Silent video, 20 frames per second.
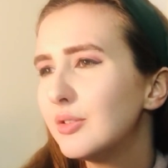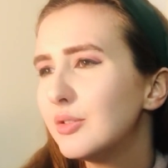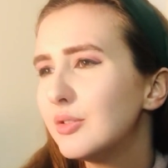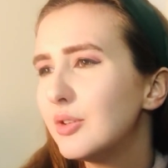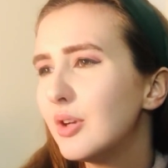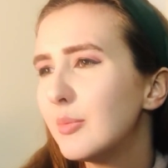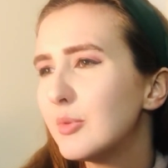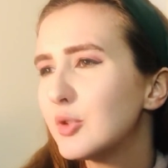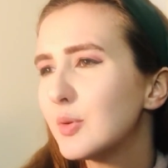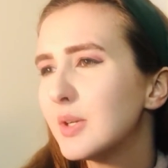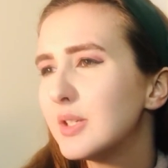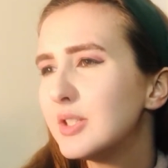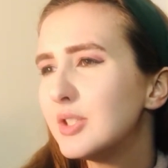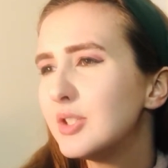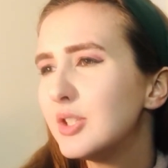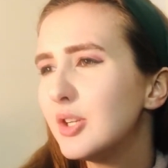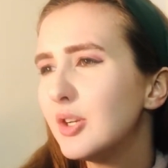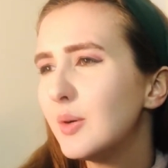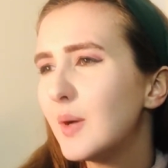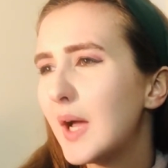Number
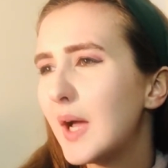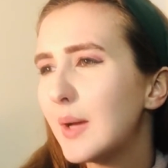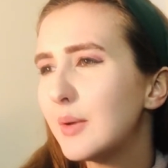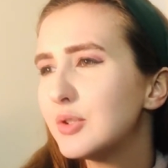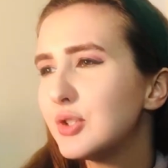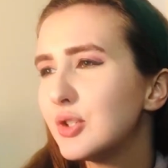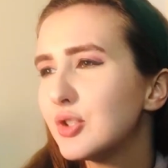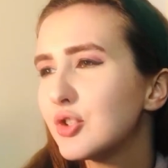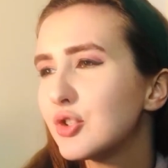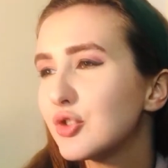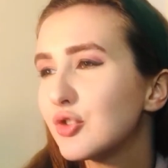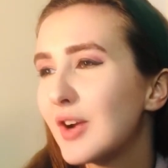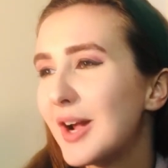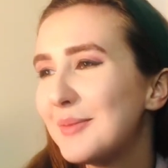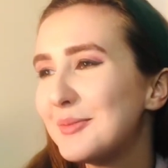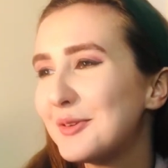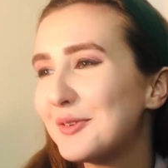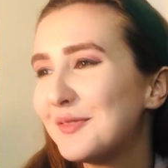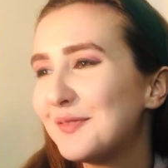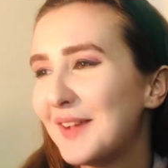22, how would you describe
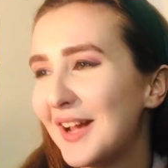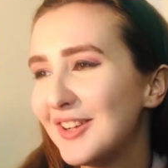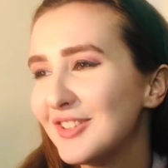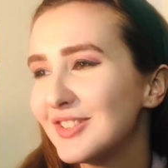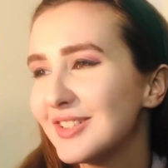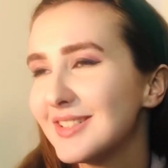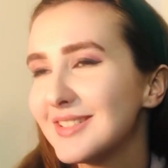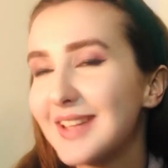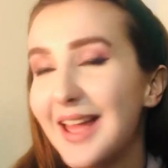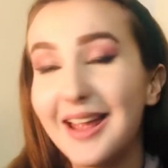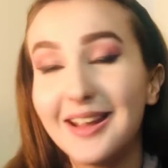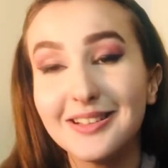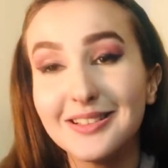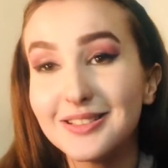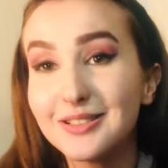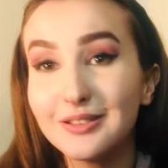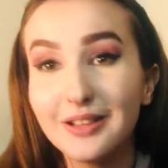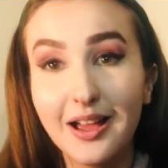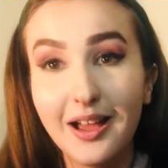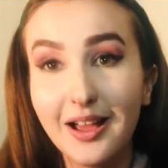your fashion
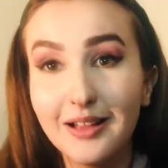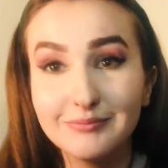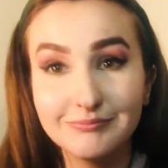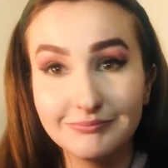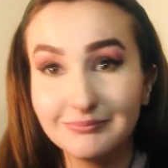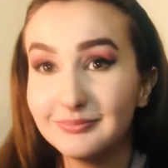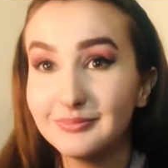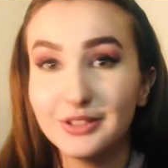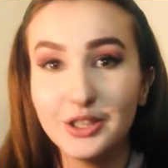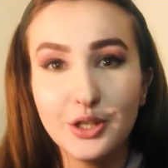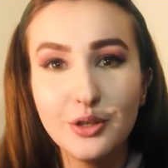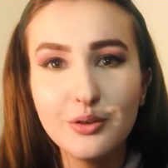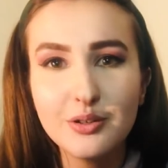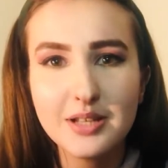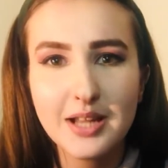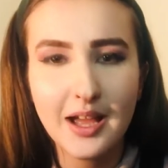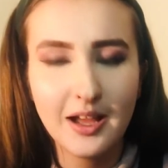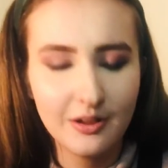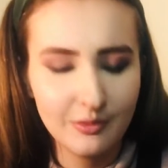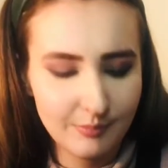sense? You
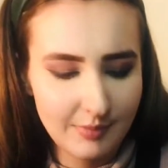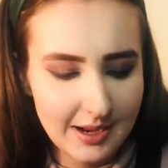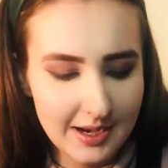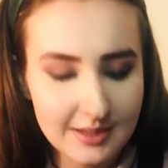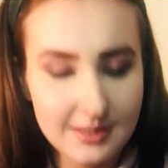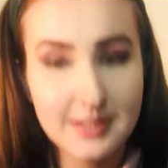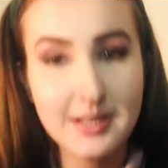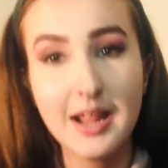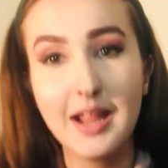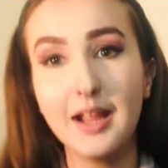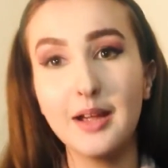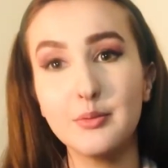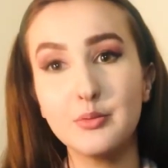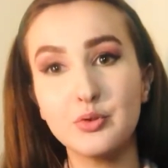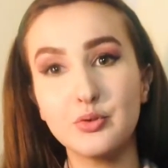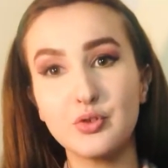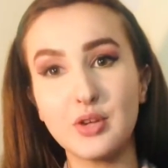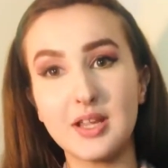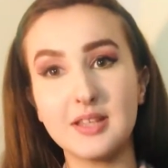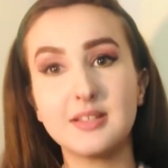tell me. Today I'm
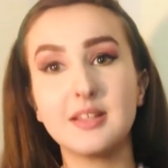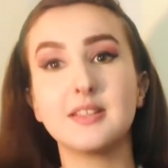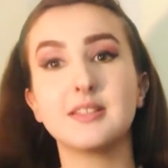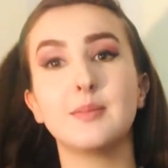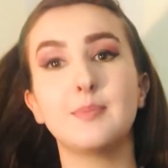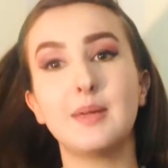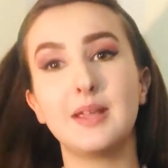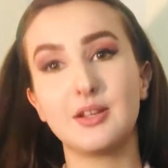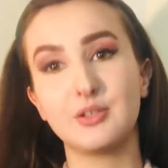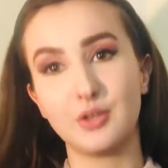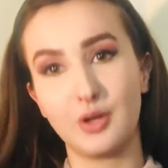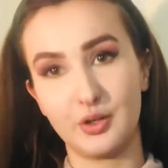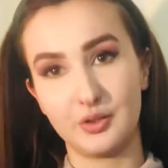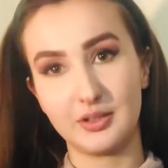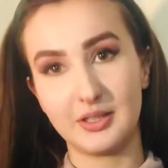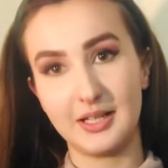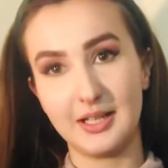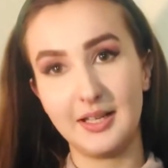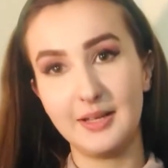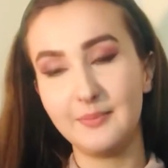dressed as a big
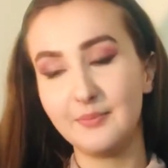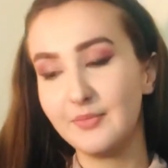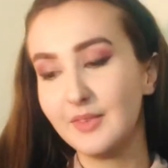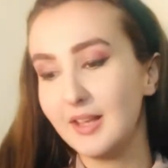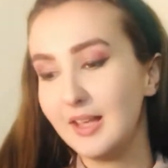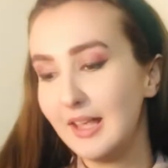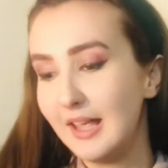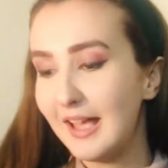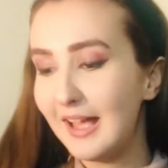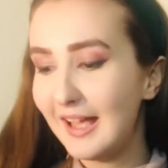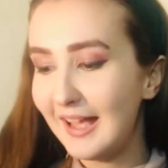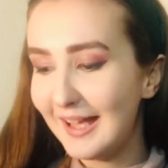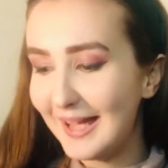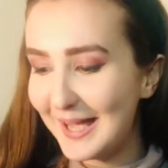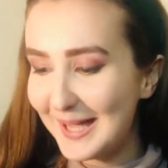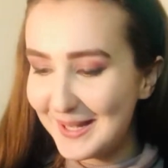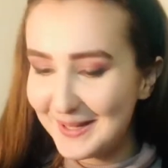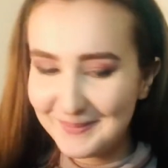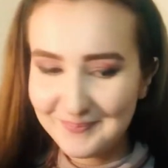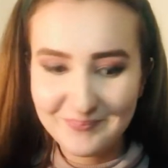toddler.
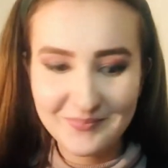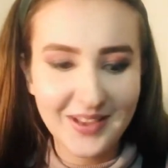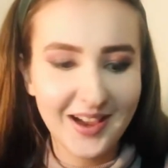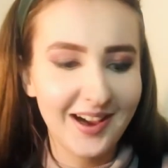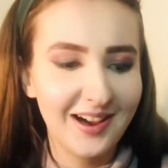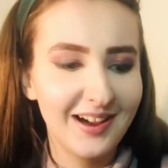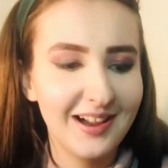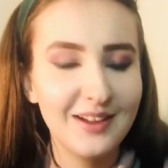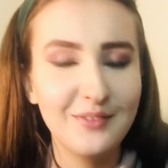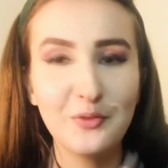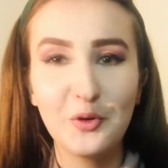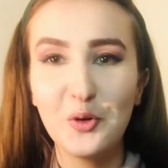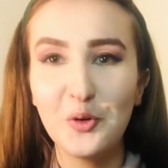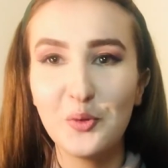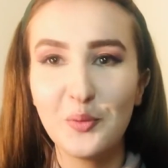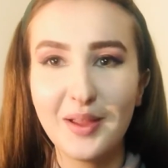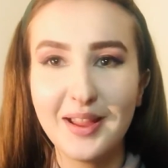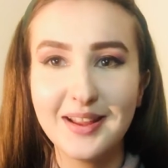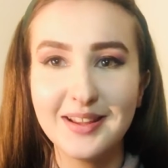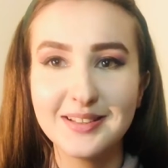I've
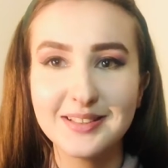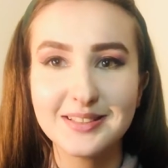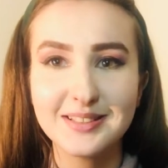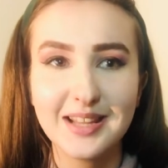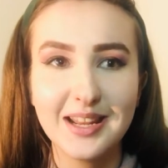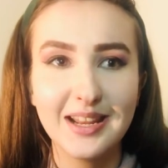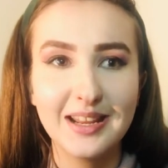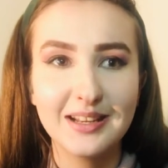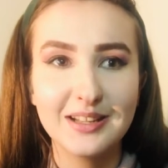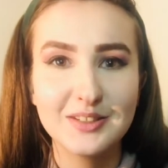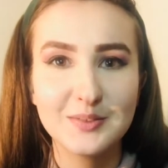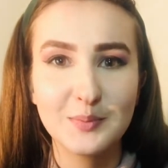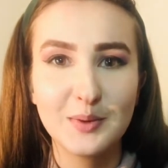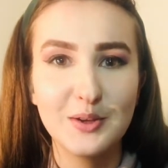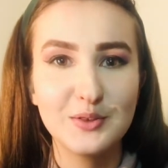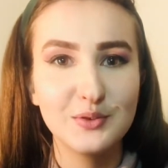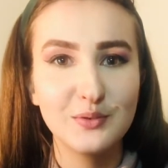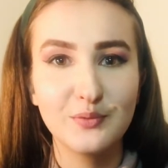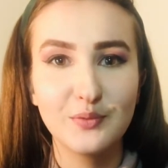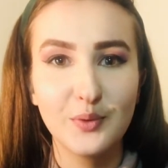always taken
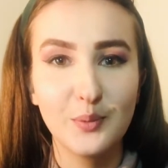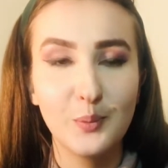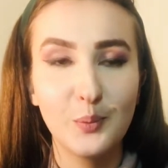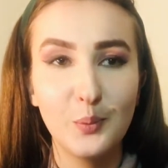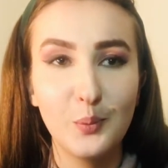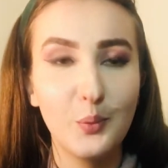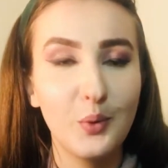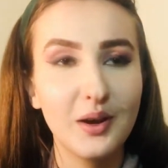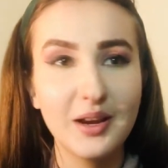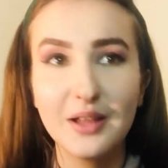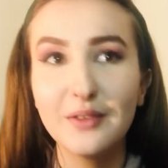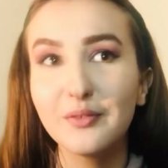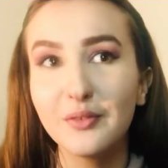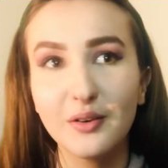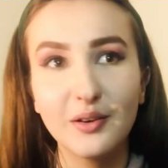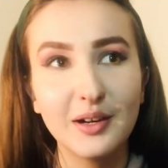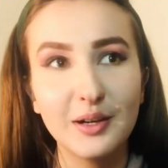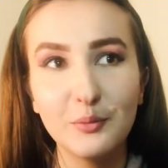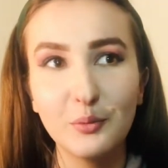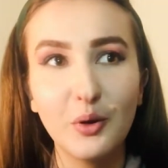inspiration from whatever
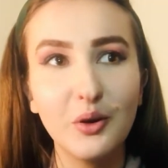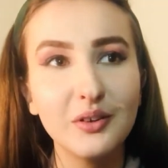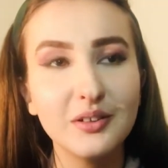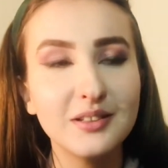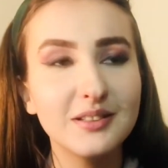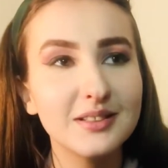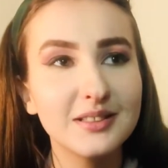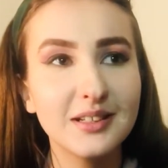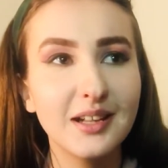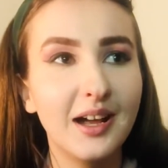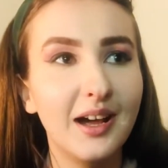I want.